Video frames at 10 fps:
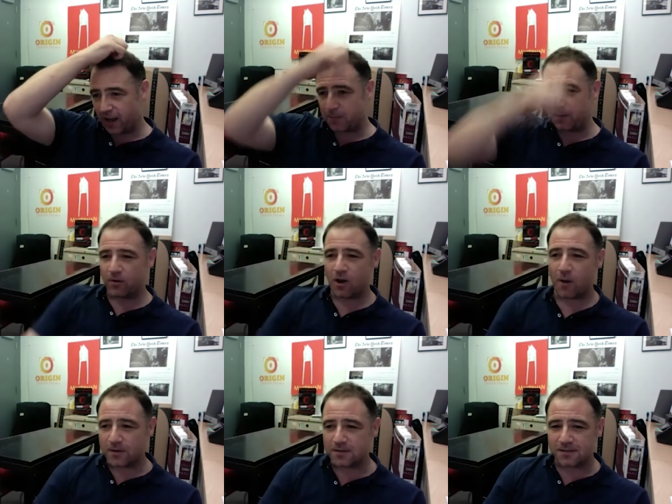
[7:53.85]
Like, people
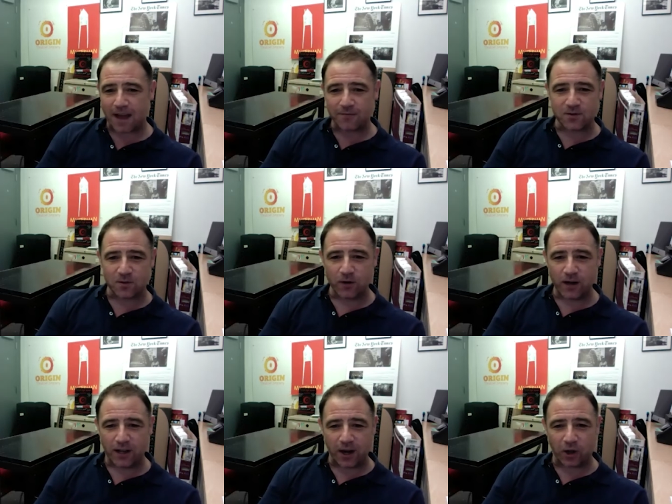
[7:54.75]
always have something
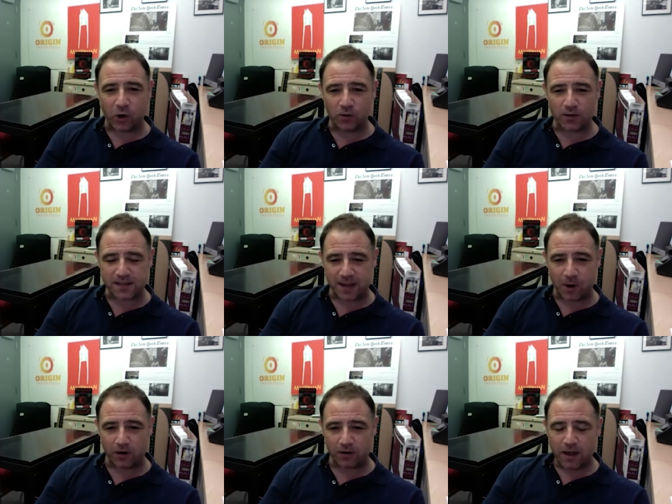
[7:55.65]
really kind of cool to say
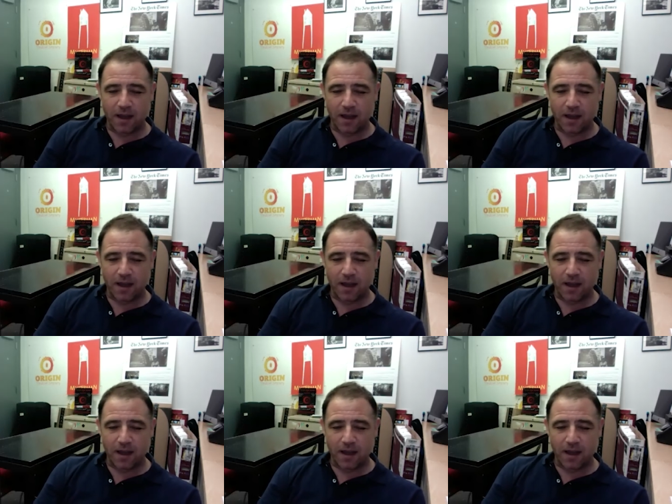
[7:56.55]
about it.